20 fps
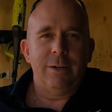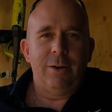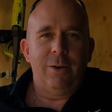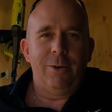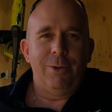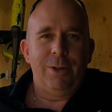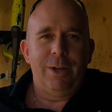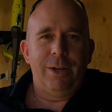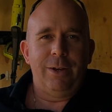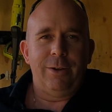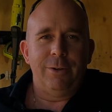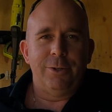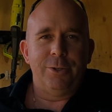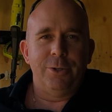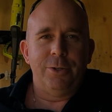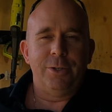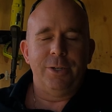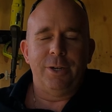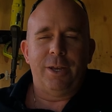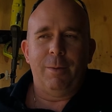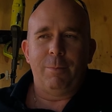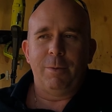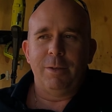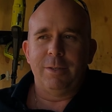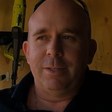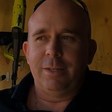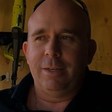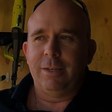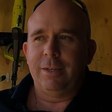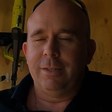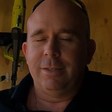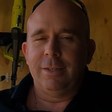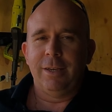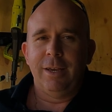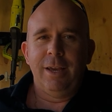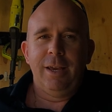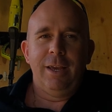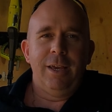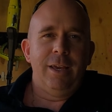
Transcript: and I'll shoot you a couple of stickers.